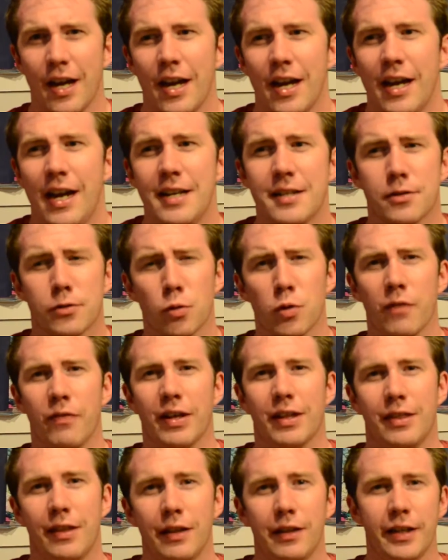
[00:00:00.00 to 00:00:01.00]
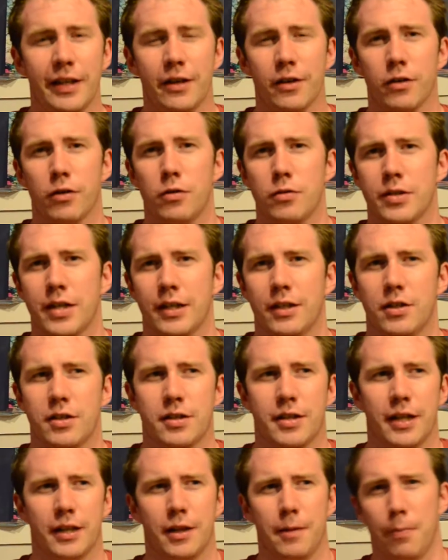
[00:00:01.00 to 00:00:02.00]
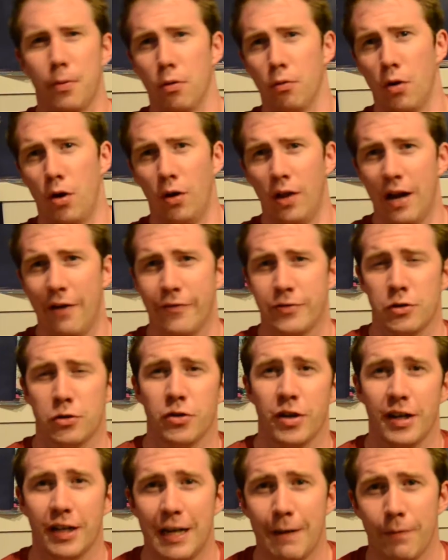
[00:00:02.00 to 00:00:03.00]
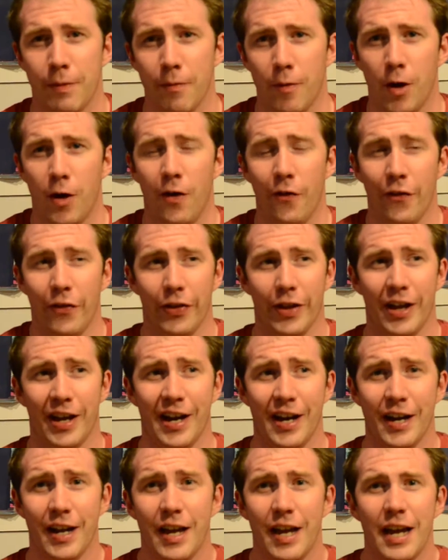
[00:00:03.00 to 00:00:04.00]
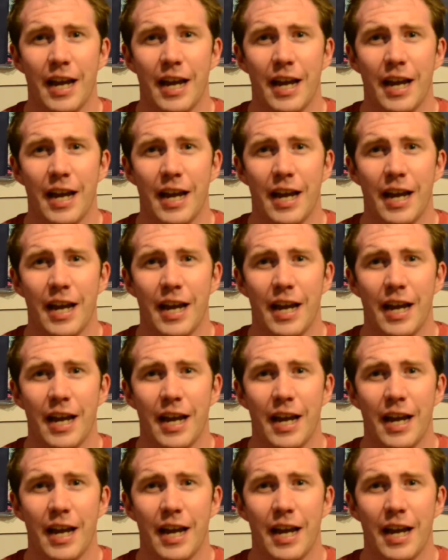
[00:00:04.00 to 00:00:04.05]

He's sort of the leader who's just the parole officer trying to keep them all in line,